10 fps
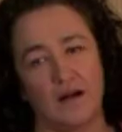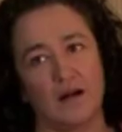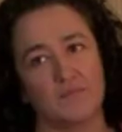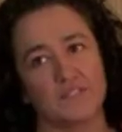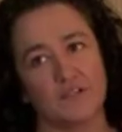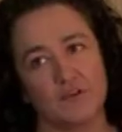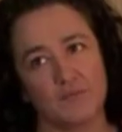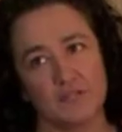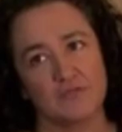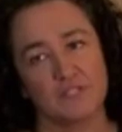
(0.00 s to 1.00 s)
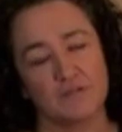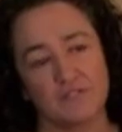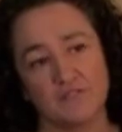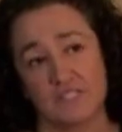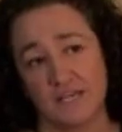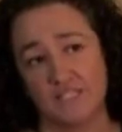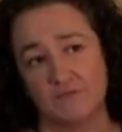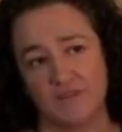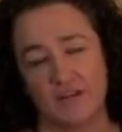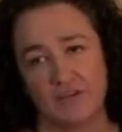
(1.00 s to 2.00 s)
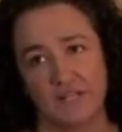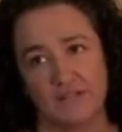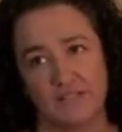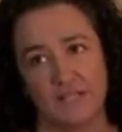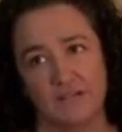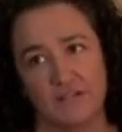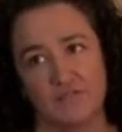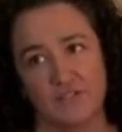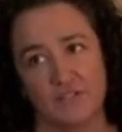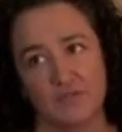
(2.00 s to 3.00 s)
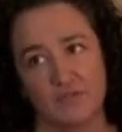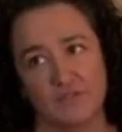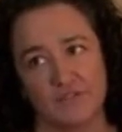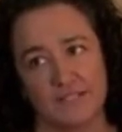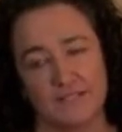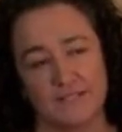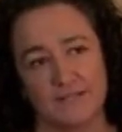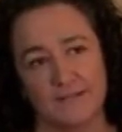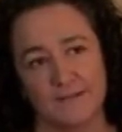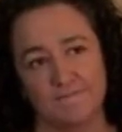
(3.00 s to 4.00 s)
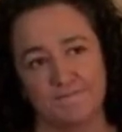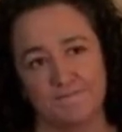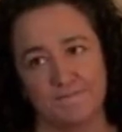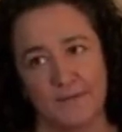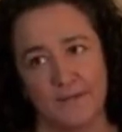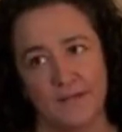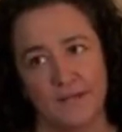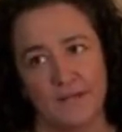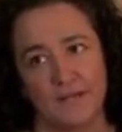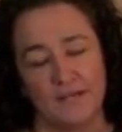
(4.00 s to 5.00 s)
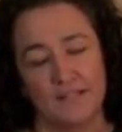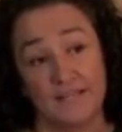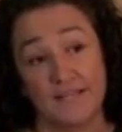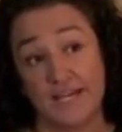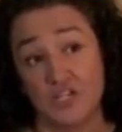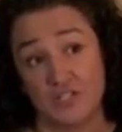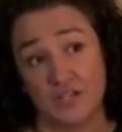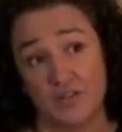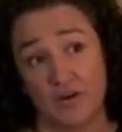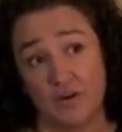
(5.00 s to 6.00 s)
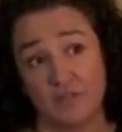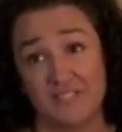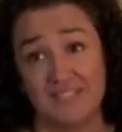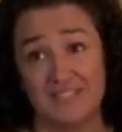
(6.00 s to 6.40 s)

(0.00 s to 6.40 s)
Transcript: I'm sorry, but the results of the tests we've carried out today have given us cause for concern. The indications are that Oliver's